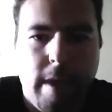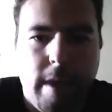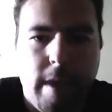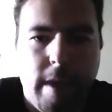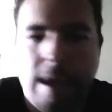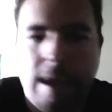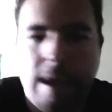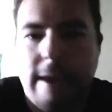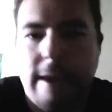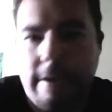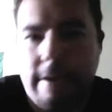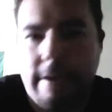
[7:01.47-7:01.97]

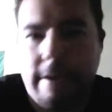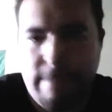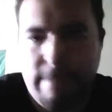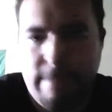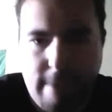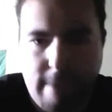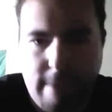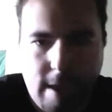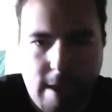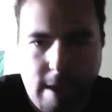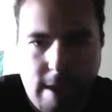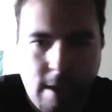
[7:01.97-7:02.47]
any kind of
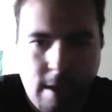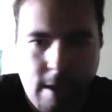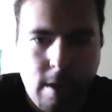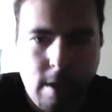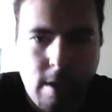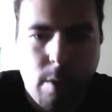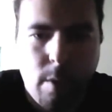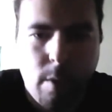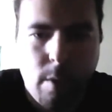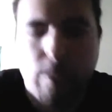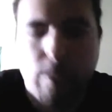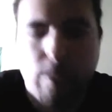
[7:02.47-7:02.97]
fee,
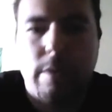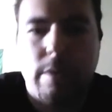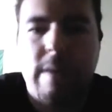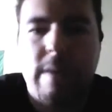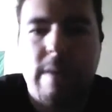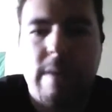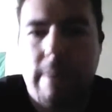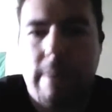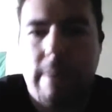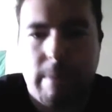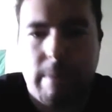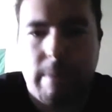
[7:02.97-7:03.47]
whether it
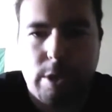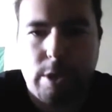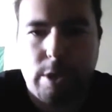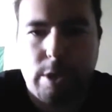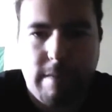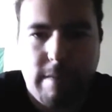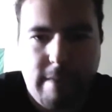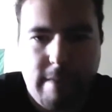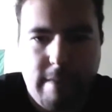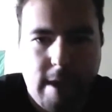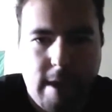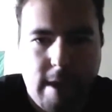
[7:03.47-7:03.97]
be
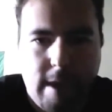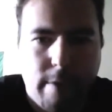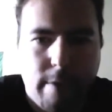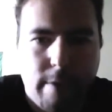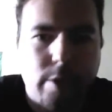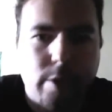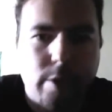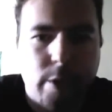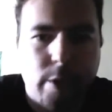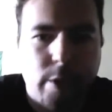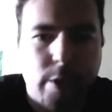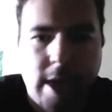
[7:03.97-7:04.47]
membership fee
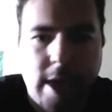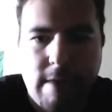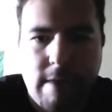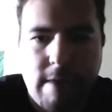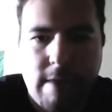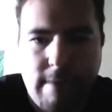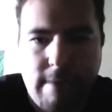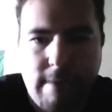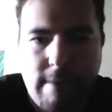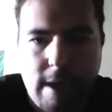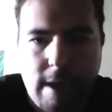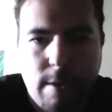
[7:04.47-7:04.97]
or
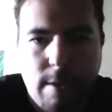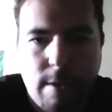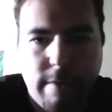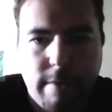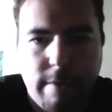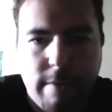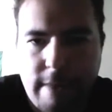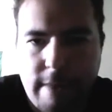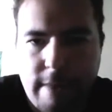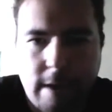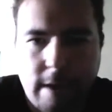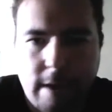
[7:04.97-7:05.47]
training fee
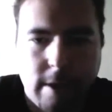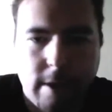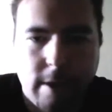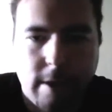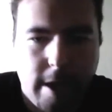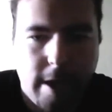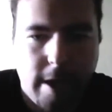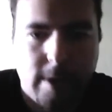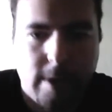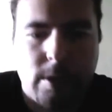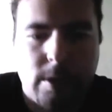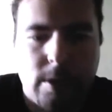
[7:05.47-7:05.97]
or fee to
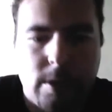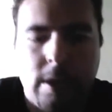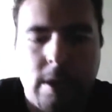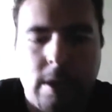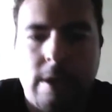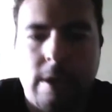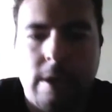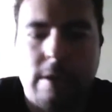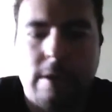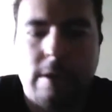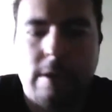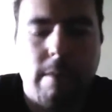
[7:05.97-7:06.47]
clients.
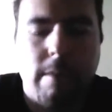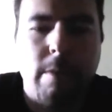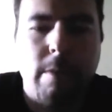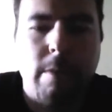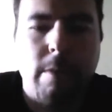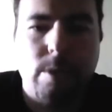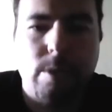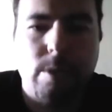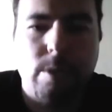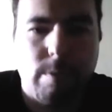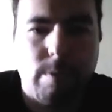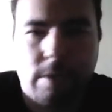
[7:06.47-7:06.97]
There are
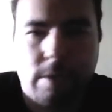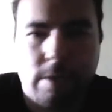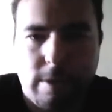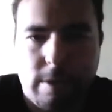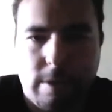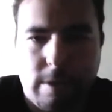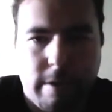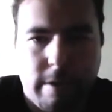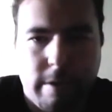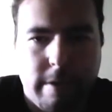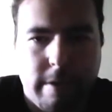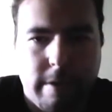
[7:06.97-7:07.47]
multiple
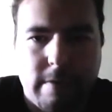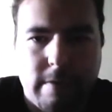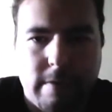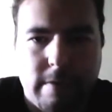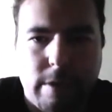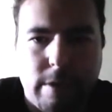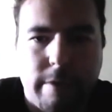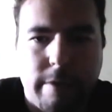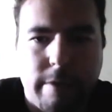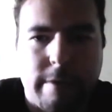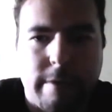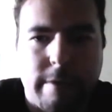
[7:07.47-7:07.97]
alternatives.
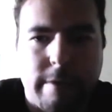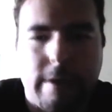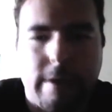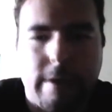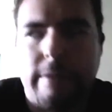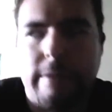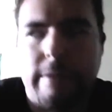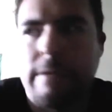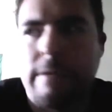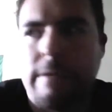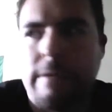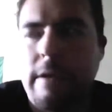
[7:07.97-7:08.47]
There
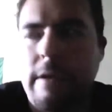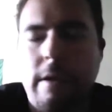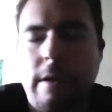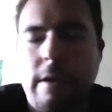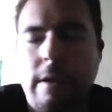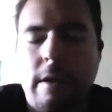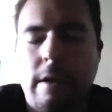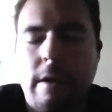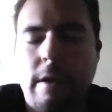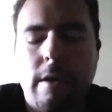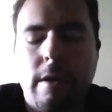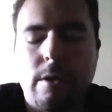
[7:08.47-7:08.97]
are
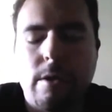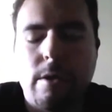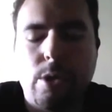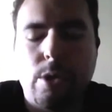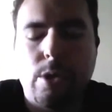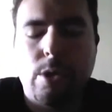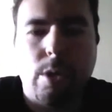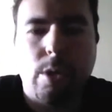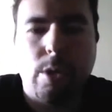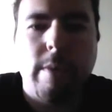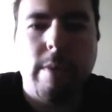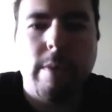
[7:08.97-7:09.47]

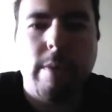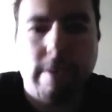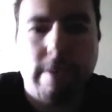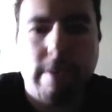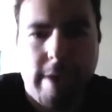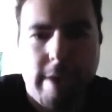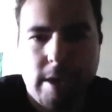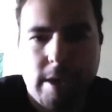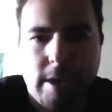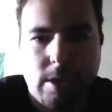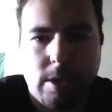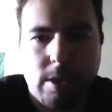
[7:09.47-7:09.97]
so many
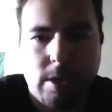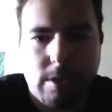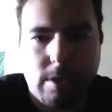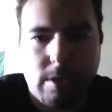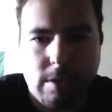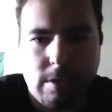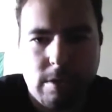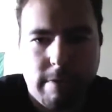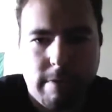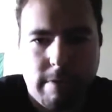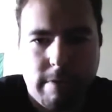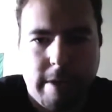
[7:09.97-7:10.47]
ways
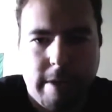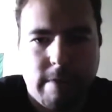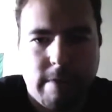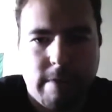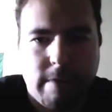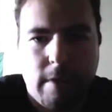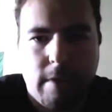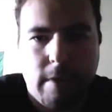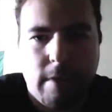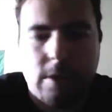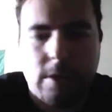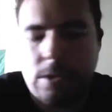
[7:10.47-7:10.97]
to raise
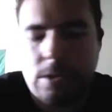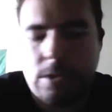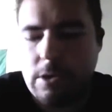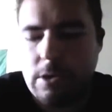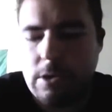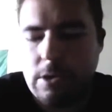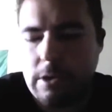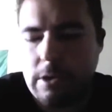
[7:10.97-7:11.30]
funds.